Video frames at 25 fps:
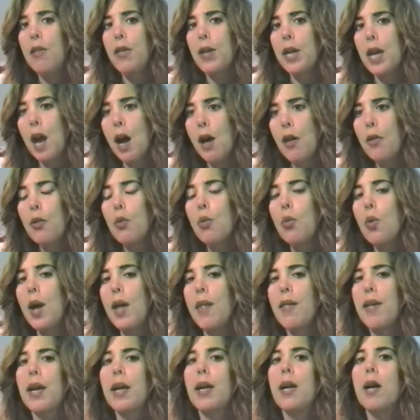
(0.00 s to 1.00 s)
The other
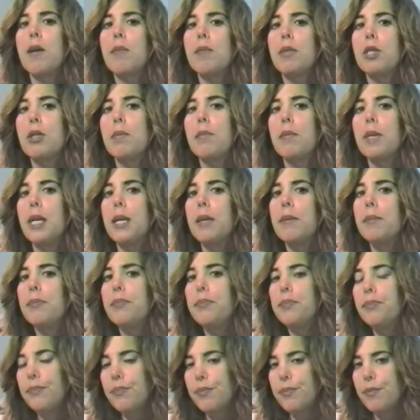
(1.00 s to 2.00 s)
way they come to me
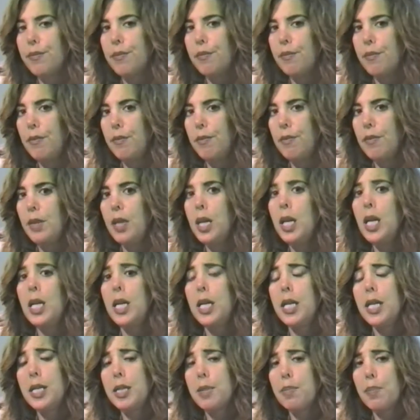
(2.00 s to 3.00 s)

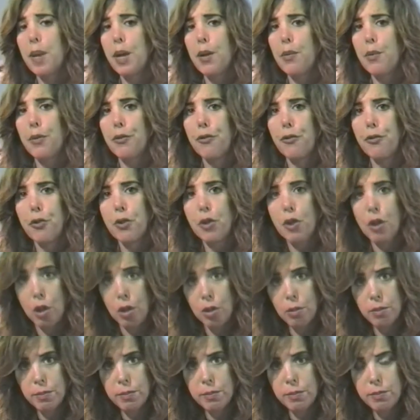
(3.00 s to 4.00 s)
is by
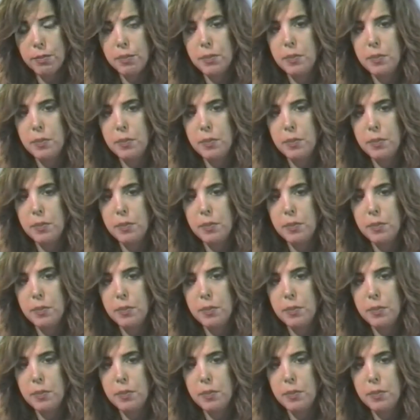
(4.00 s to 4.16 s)
referral.